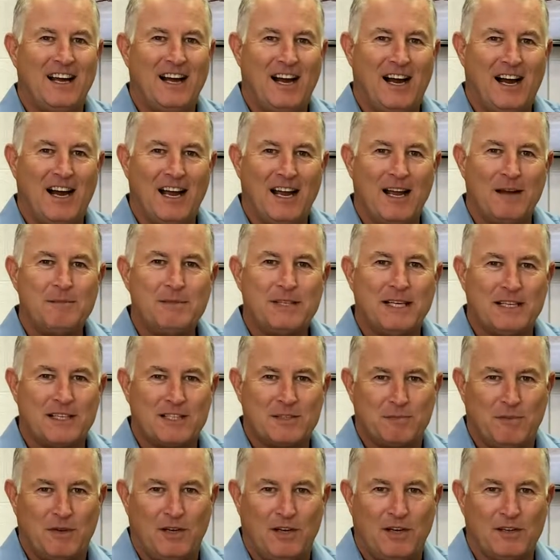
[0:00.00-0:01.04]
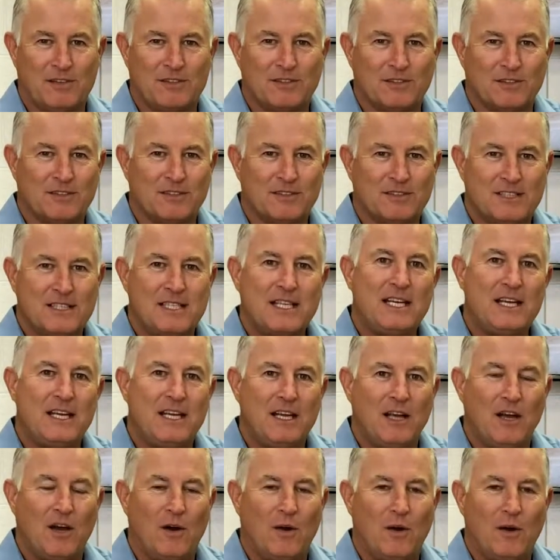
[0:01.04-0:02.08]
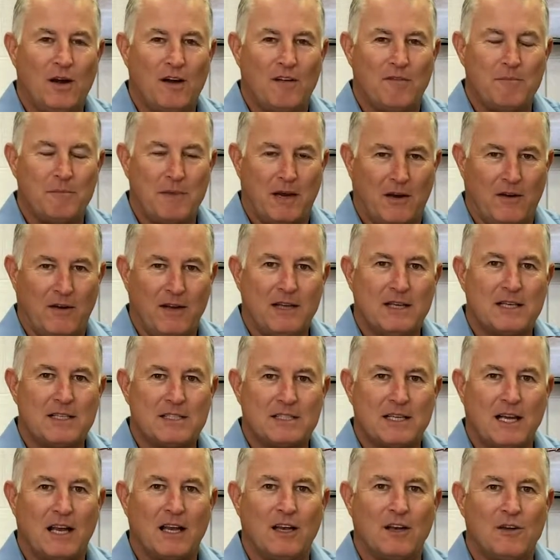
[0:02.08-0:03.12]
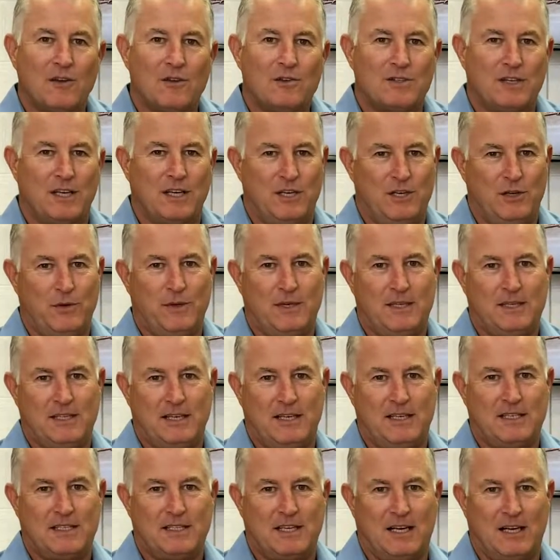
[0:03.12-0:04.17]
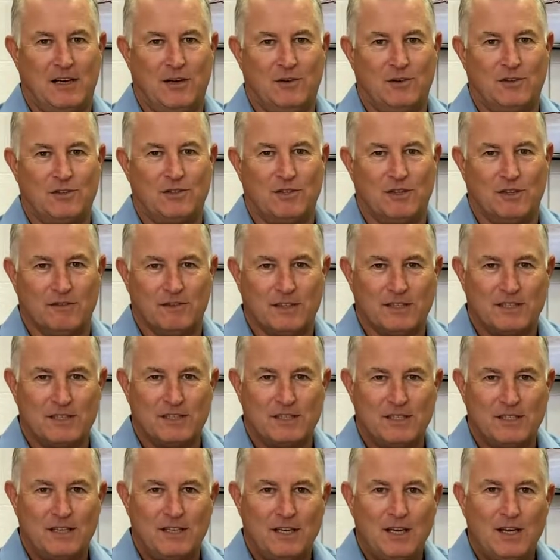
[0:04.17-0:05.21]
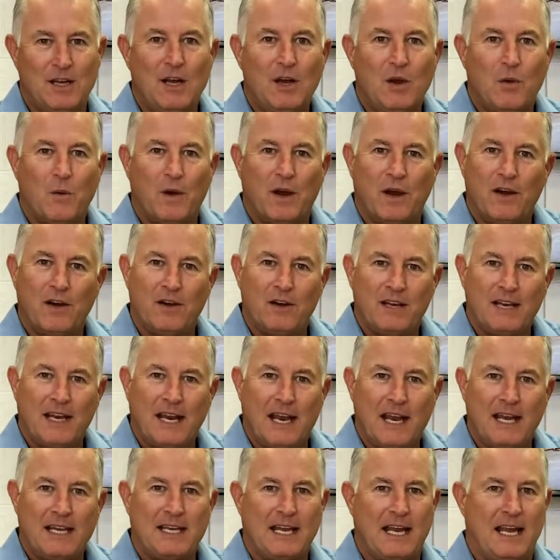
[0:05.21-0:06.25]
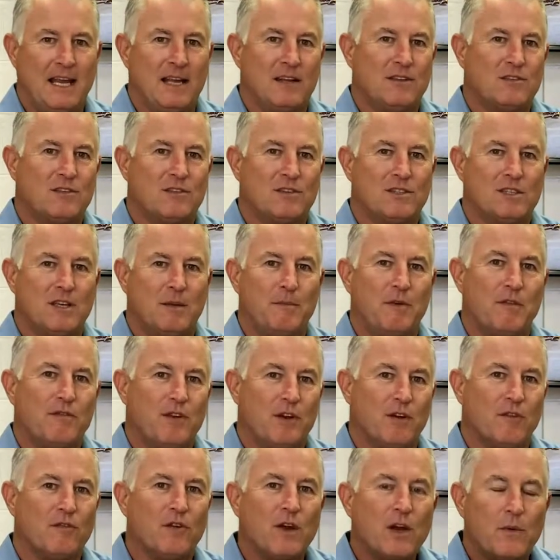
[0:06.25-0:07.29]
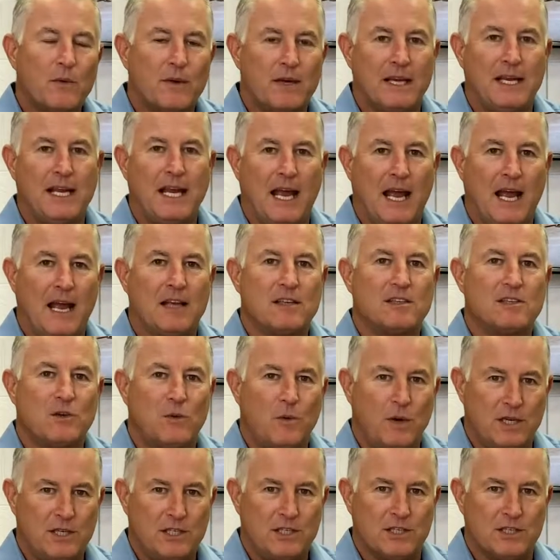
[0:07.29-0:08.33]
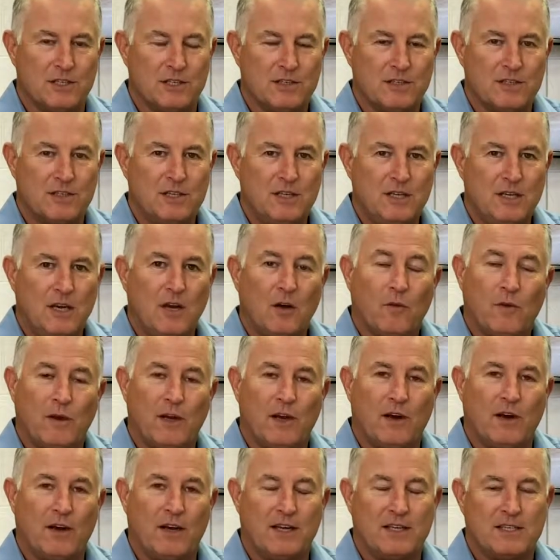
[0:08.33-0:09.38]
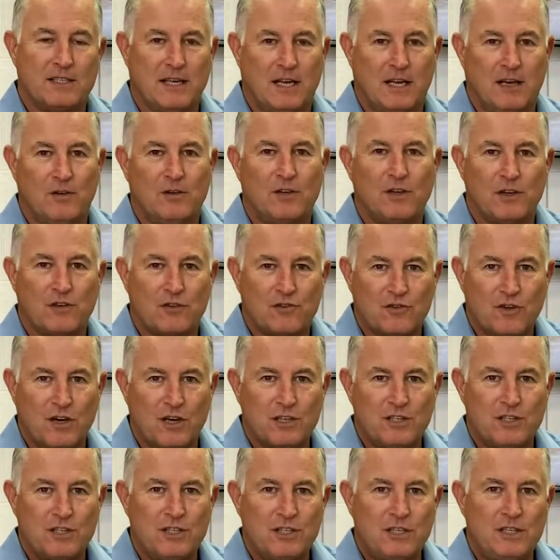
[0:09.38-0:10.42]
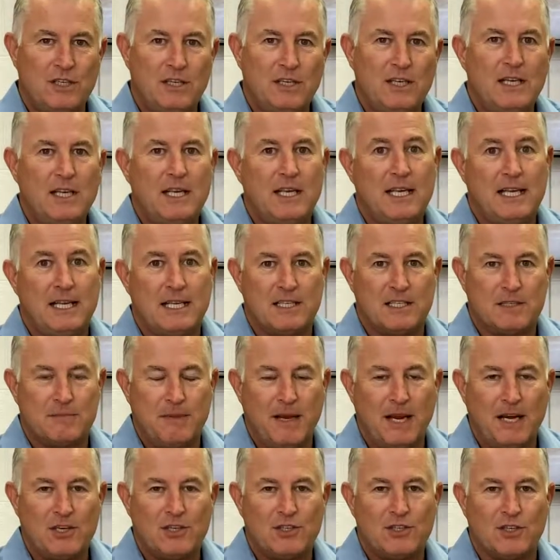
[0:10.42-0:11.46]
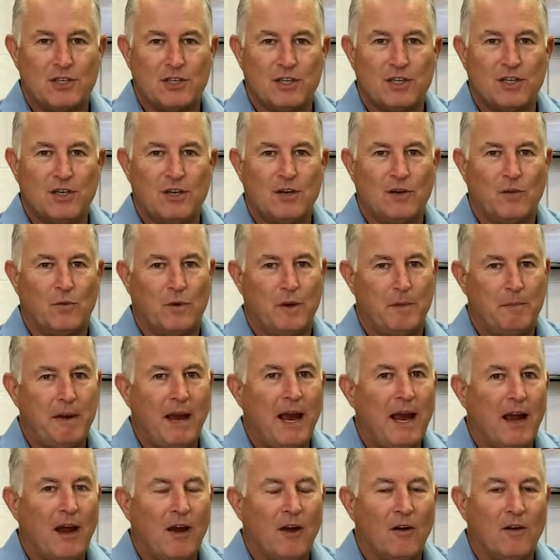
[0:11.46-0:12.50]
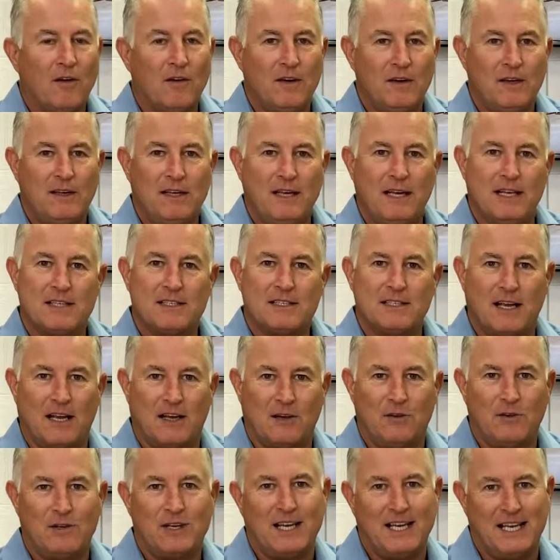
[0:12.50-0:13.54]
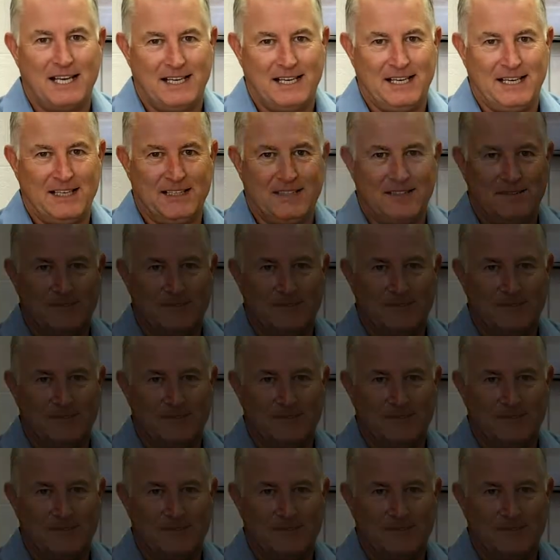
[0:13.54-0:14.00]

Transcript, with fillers: Hi, I'm Dennis Blosser, C E O of Marietta Silos and U S A Silo Service. We're here today to answer some of your frequently asked questions regarding silo construction, inspection, repair, and silo cleaning.